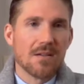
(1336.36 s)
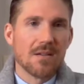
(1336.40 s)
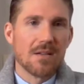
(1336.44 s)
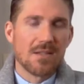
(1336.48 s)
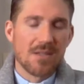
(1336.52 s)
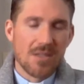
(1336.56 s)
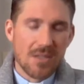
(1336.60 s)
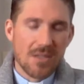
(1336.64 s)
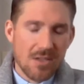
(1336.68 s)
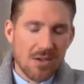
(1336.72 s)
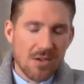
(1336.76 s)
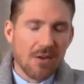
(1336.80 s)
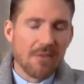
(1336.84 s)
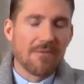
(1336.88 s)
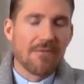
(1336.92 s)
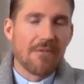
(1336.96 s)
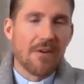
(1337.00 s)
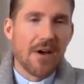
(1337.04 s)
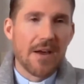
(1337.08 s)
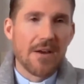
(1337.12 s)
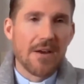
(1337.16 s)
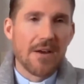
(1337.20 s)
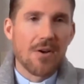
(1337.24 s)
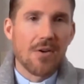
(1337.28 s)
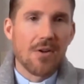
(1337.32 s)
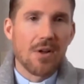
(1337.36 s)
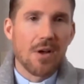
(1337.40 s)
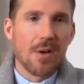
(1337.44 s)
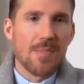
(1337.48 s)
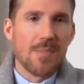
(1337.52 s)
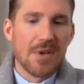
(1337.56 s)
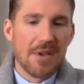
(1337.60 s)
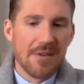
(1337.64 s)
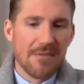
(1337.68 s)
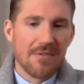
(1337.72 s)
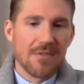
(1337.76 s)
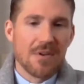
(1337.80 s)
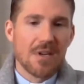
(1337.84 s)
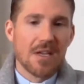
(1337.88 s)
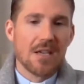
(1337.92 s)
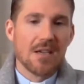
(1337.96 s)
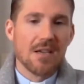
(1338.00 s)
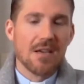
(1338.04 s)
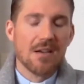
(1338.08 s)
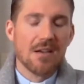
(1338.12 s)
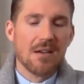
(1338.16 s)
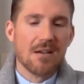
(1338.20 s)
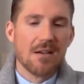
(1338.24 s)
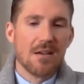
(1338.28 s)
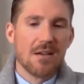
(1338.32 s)
This is our final
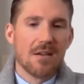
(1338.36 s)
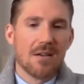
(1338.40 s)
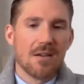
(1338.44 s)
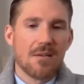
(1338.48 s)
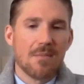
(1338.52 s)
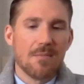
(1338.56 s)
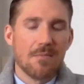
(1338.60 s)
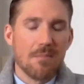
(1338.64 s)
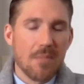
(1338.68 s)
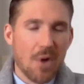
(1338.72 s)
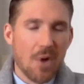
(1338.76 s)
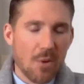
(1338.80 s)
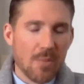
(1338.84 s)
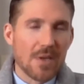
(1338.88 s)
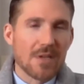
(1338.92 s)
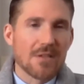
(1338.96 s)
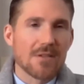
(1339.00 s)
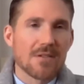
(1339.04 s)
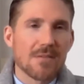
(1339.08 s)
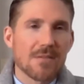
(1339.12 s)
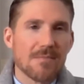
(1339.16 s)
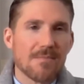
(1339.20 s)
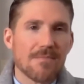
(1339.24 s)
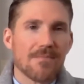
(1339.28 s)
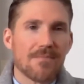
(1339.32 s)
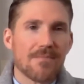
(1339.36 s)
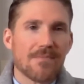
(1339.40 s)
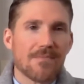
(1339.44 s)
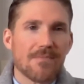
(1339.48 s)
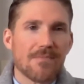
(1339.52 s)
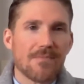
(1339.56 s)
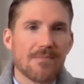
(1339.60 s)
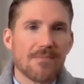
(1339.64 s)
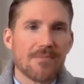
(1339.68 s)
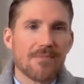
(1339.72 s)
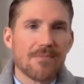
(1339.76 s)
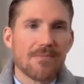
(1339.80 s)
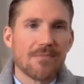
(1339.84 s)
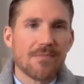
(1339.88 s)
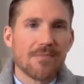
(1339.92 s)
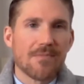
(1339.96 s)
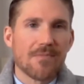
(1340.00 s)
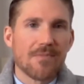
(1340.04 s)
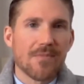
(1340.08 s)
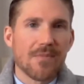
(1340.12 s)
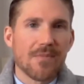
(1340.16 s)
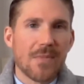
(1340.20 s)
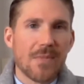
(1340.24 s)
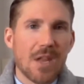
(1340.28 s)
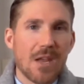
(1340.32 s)
epiphany moment.
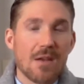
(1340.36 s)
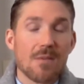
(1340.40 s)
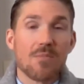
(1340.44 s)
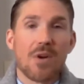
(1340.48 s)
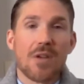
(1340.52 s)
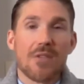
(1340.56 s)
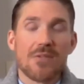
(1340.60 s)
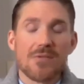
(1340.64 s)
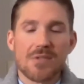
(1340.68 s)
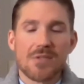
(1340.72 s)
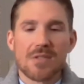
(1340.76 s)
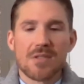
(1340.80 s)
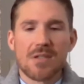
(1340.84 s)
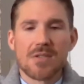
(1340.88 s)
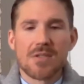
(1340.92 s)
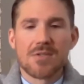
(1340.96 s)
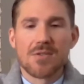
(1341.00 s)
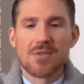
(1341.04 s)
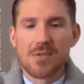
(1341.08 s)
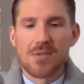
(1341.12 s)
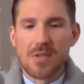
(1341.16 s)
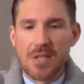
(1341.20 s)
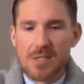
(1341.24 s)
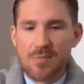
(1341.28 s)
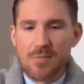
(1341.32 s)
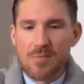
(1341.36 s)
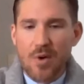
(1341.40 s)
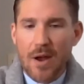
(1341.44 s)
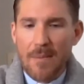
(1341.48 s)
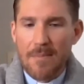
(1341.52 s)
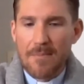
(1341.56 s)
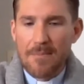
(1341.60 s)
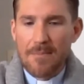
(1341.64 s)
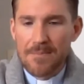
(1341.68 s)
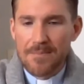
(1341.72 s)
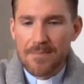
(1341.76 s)
Brothers and sisters, let's pray.